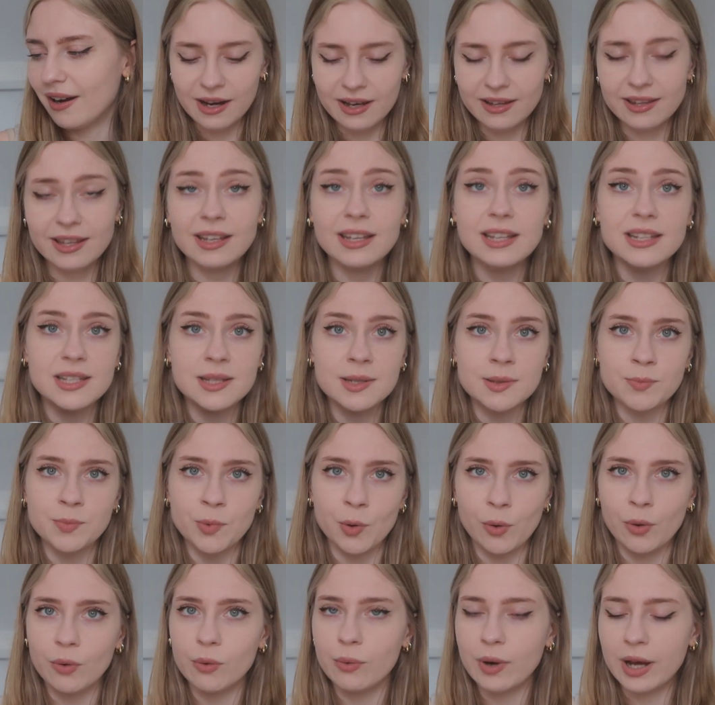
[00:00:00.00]
I think it's
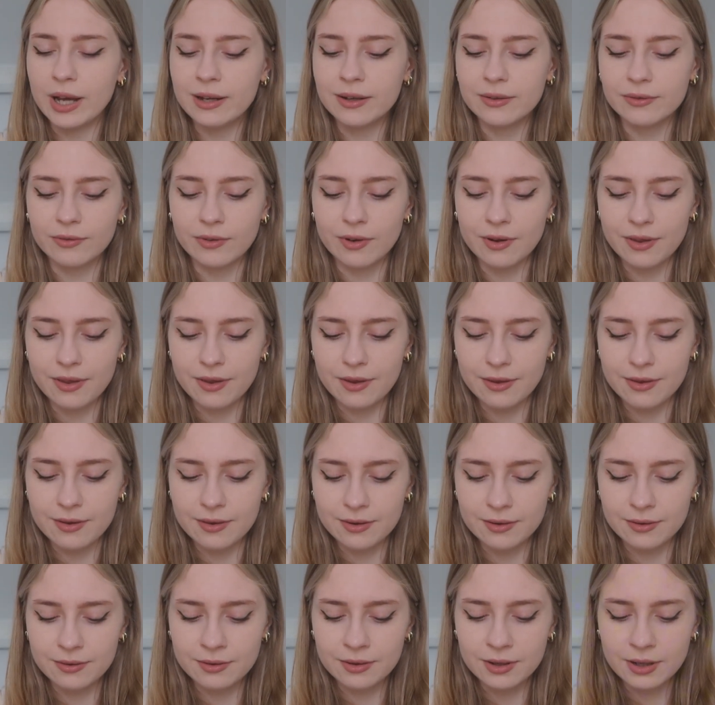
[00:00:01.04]
sport weight rather
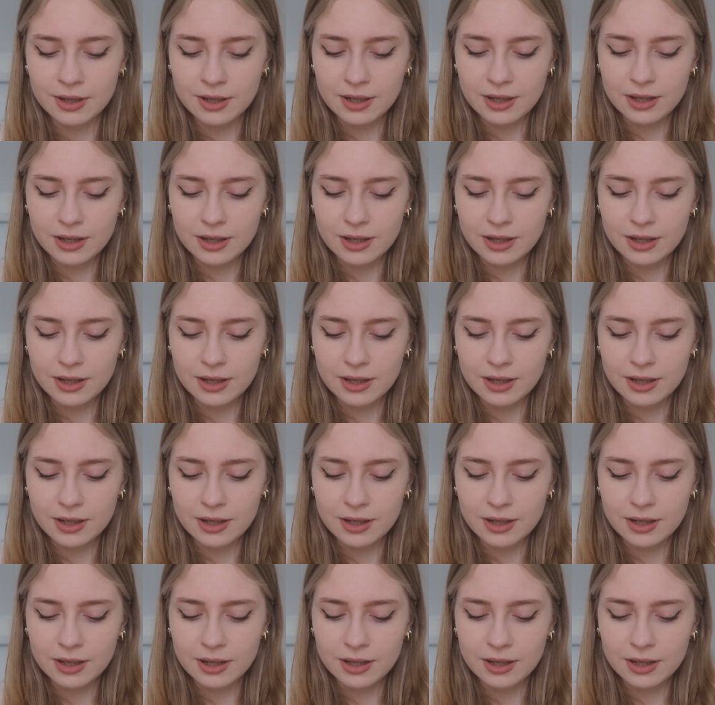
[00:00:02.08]
than